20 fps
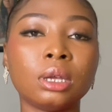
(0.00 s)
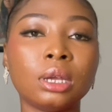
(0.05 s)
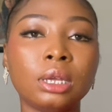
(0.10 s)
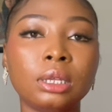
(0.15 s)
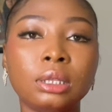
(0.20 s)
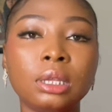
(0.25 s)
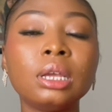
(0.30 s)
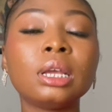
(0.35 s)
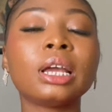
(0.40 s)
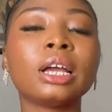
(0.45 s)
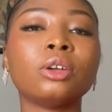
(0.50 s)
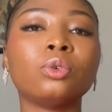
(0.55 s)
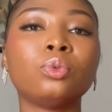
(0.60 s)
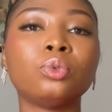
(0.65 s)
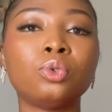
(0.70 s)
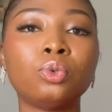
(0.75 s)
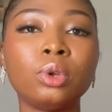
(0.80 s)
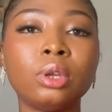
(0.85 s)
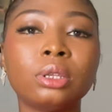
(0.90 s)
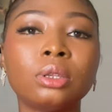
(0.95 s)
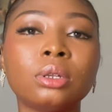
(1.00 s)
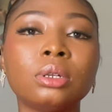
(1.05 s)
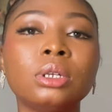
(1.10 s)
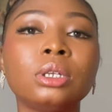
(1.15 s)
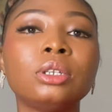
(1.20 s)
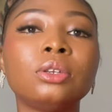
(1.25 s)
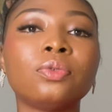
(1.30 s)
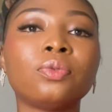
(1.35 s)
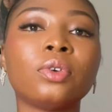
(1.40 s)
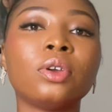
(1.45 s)
I think I will do a
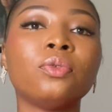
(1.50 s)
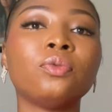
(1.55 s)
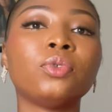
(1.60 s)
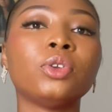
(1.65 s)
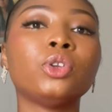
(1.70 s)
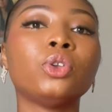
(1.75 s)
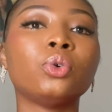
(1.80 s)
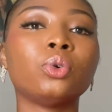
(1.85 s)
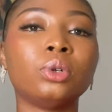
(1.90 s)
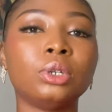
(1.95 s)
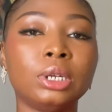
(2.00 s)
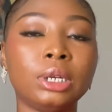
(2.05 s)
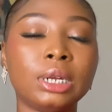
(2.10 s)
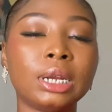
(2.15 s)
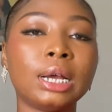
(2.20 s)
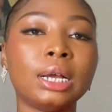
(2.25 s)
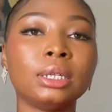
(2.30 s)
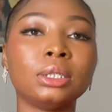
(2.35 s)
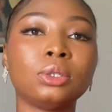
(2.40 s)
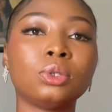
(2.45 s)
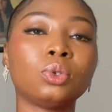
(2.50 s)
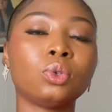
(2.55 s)
totally different video on that.